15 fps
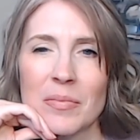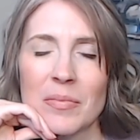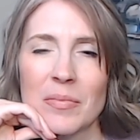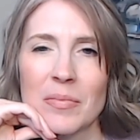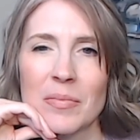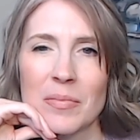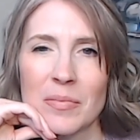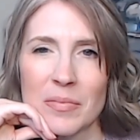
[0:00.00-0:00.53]

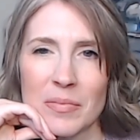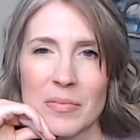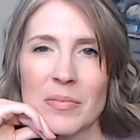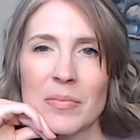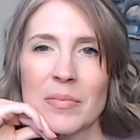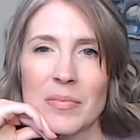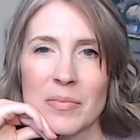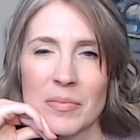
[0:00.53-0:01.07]

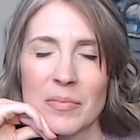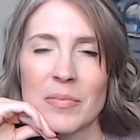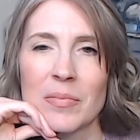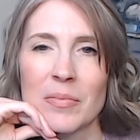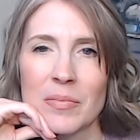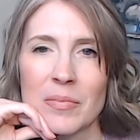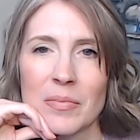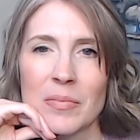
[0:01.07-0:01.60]

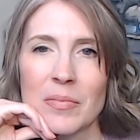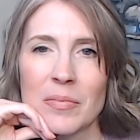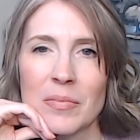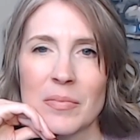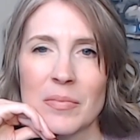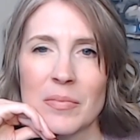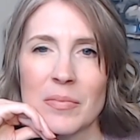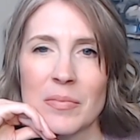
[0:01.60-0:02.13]

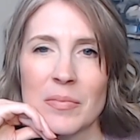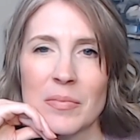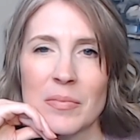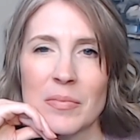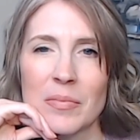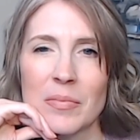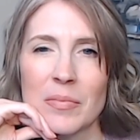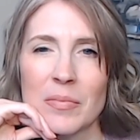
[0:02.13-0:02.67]

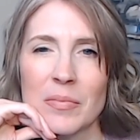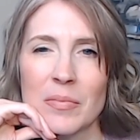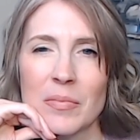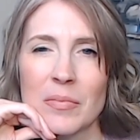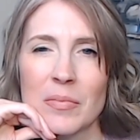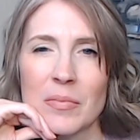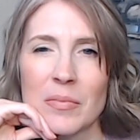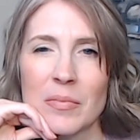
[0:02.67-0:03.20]

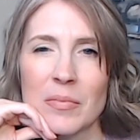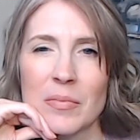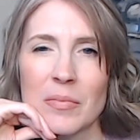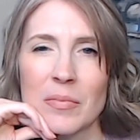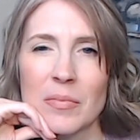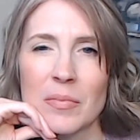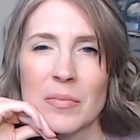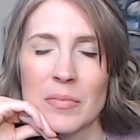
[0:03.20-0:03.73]

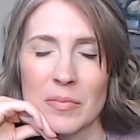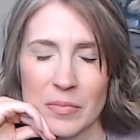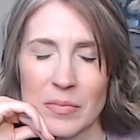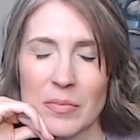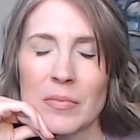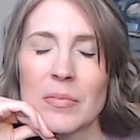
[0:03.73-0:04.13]
The person shown says nothing.